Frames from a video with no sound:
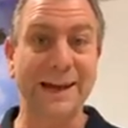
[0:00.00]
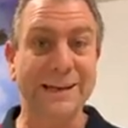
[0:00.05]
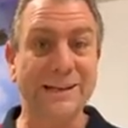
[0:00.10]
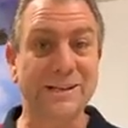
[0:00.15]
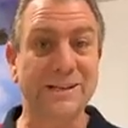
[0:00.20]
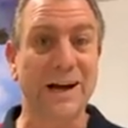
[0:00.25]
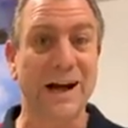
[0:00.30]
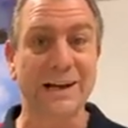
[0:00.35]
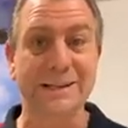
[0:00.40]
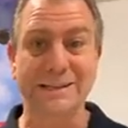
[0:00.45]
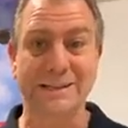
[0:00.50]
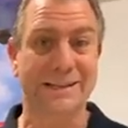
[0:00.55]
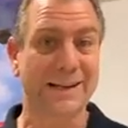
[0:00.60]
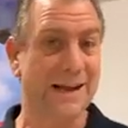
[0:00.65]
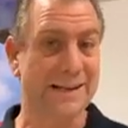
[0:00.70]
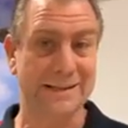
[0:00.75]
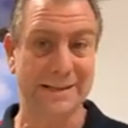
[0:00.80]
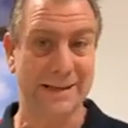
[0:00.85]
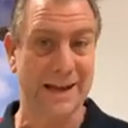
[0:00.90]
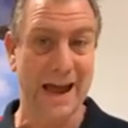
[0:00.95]
It just
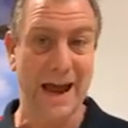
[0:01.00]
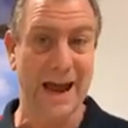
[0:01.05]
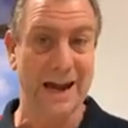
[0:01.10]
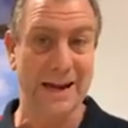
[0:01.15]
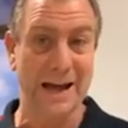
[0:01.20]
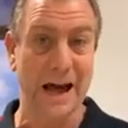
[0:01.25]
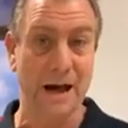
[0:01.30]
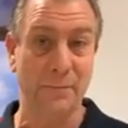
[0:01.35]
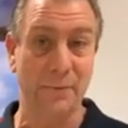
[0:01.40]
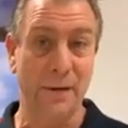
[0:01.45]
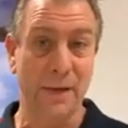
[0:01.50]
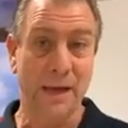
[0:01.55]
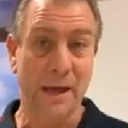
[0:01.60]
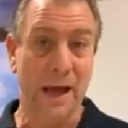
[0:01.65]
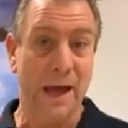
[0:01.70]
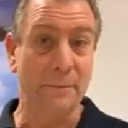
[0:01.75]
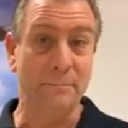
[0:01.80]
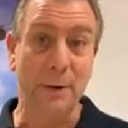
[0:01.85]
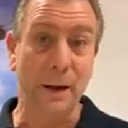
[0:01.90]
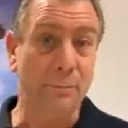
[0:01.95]
doesn't add up.
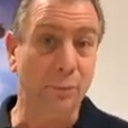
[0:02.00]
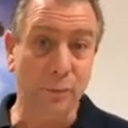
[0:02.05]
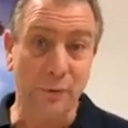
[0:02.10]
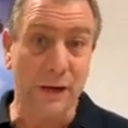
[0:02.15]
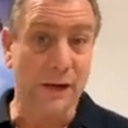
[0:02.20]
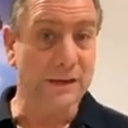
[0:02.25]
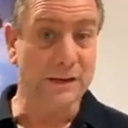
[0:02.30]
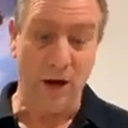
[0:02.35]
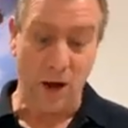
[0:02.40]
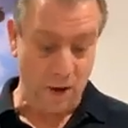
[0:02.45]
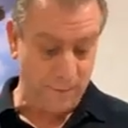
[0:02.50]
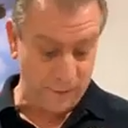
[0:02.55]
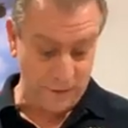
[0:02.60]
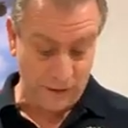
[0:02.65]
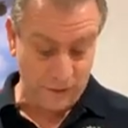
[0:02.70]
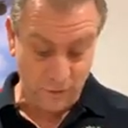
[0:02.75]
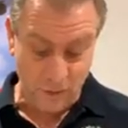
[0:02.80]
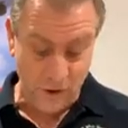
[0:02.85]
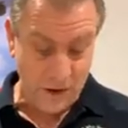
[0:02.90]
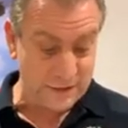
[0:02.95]
And people need to
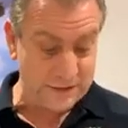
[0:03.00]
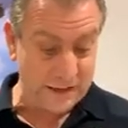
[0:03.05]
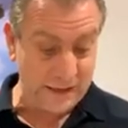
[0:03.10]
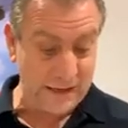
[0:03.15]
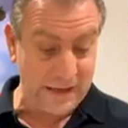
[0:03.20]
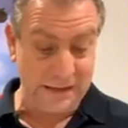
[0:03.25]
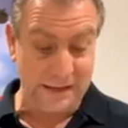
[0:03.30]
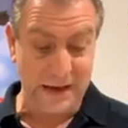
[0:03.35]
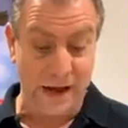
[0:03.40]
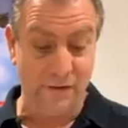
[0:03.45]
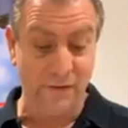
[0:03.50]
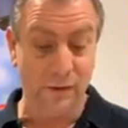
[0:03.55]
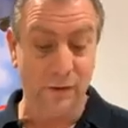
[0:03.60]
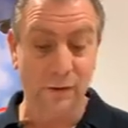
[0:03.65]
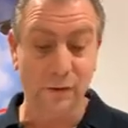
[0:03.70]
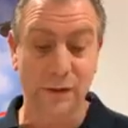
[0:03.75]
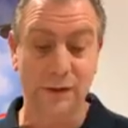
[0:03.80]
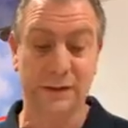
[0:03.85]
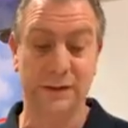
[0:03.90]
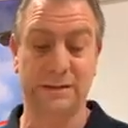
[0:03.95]
open their eyes and they need to have a
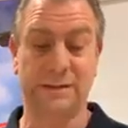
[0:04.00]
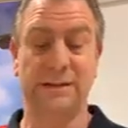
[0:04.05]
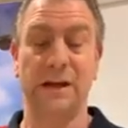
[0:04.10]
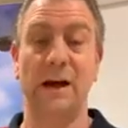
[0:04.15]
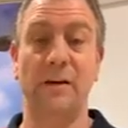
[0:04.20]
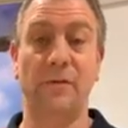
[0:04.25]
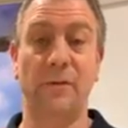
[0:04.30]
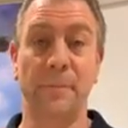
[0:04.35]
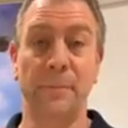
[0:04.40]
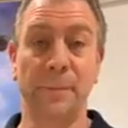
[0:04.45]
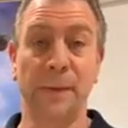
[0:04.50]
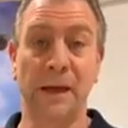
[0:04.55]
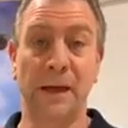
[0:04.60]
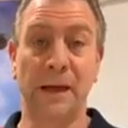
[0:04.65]
look at this stuff.